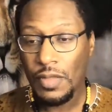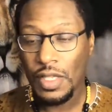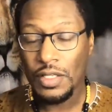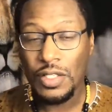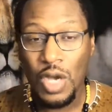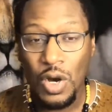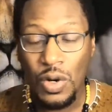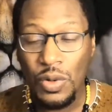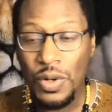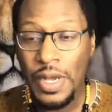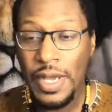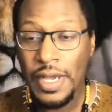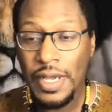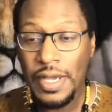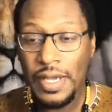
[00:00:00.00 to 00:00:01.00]
So
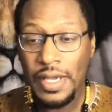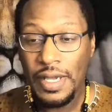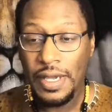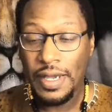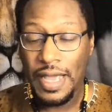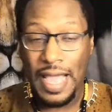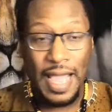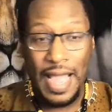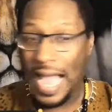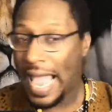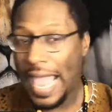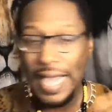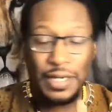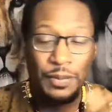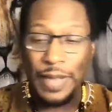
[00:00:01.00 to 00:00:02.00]

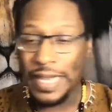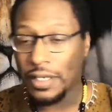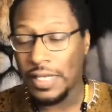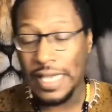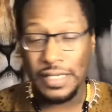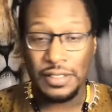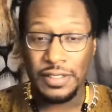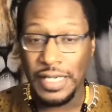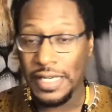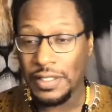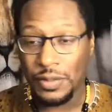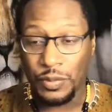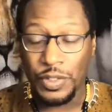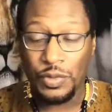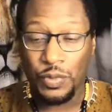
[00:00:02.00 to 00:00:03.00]
I had to make that
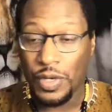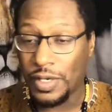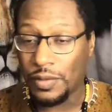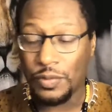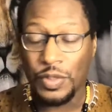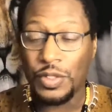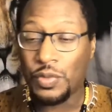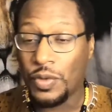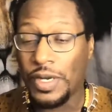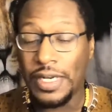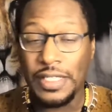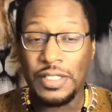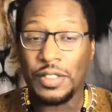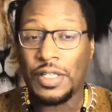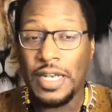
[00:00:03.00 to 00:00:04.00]
decision. Which one
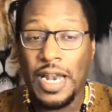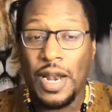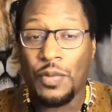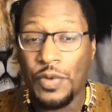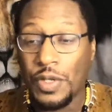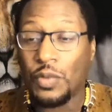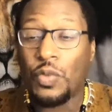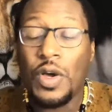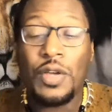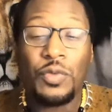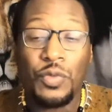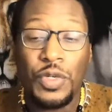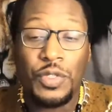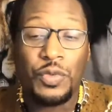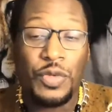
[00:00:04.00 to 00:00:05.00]
is it
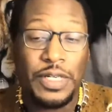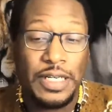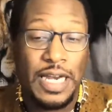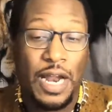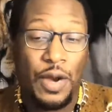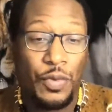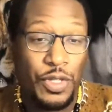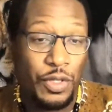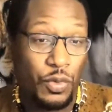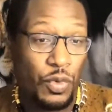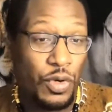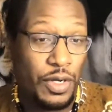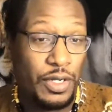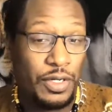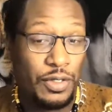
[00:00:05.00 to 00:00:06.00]
that which one did I really
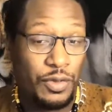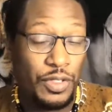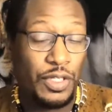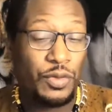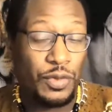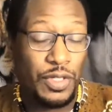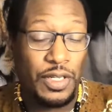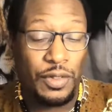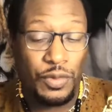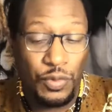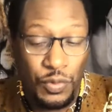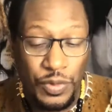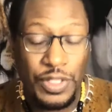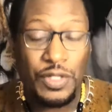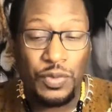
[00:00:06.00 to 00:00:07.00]
want?
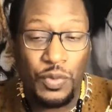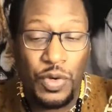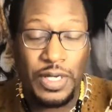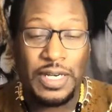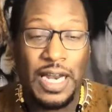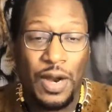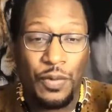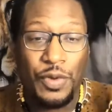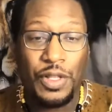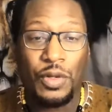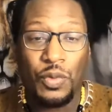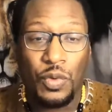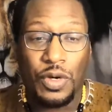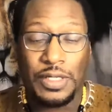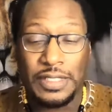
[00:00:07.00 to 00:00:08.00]
Which one did I
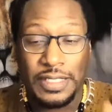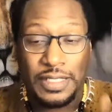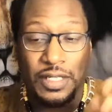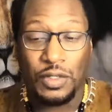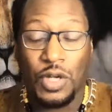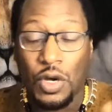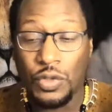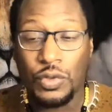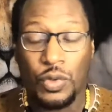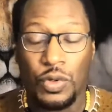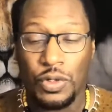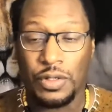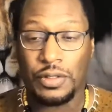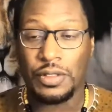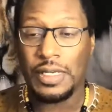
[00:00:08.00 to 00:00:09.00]
really want to go
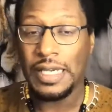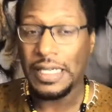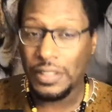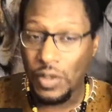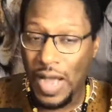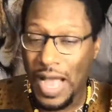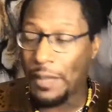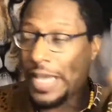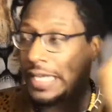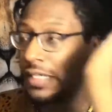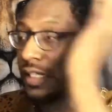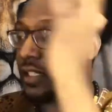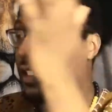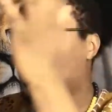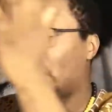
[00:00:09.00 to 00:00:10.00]
towards? And so I made
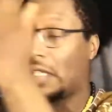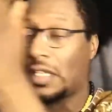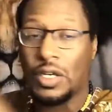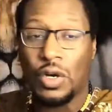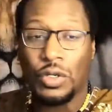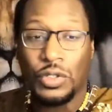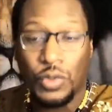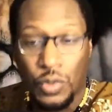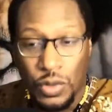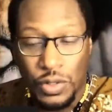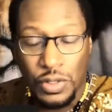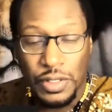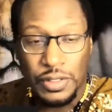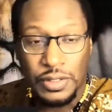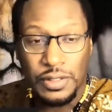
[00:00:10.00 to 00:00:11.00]
a decision to go
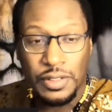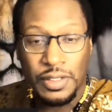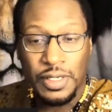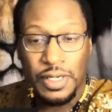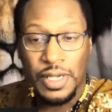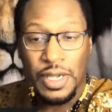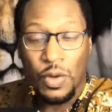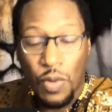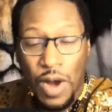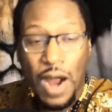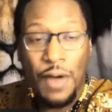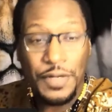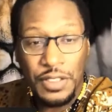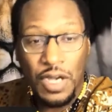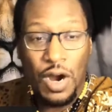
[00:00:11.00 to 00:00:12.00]
towards where
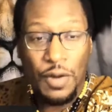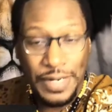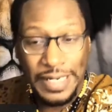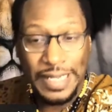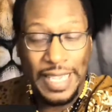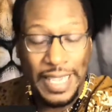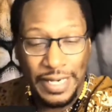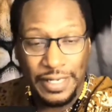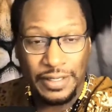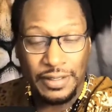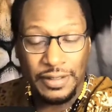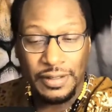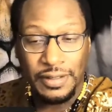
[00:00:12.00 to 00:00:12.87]
I was already headed.